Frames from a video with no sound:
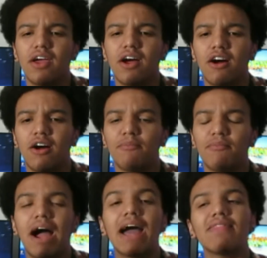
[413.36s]

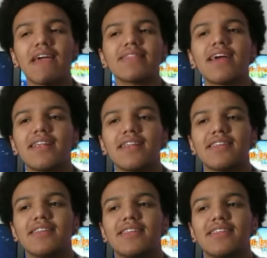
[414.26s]
I like that
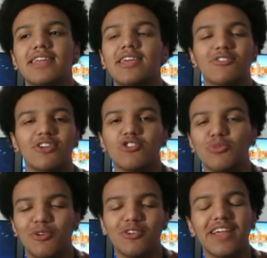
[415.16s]
he's
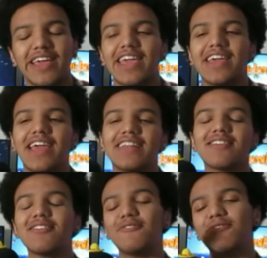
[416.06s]
touchable. Like, it
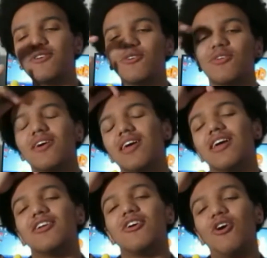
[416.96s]
doesn't feel
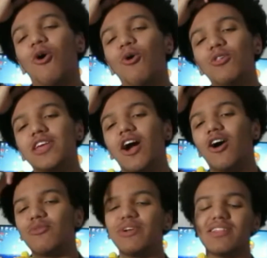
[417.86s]
wholly
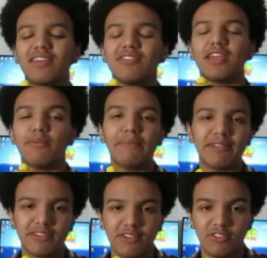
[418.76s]
unrealistic. Maybe
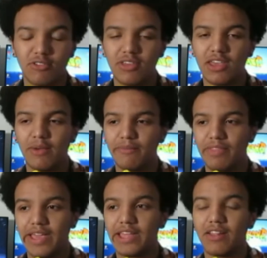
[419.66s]
it's because you see him
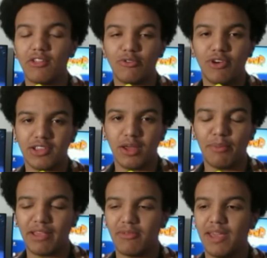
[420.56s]
like get a little fucked up
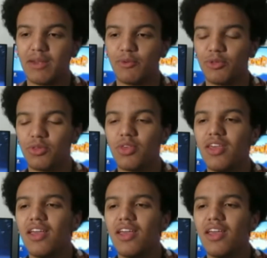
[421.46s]
by some animals.